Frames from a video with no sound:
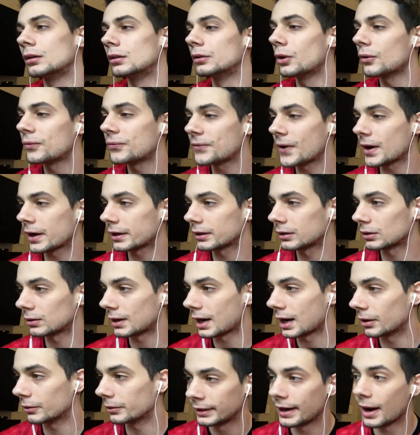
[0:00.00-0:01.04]
No fucking
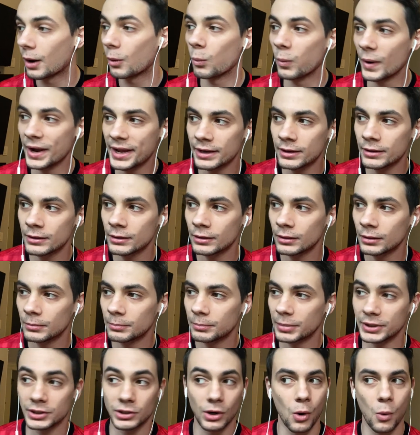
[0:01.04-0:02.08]
around. Now, win,
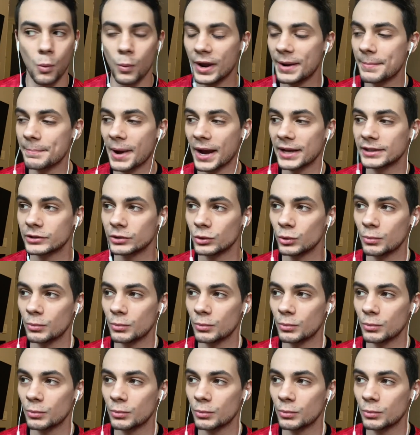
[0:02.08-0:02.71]
but don't win by too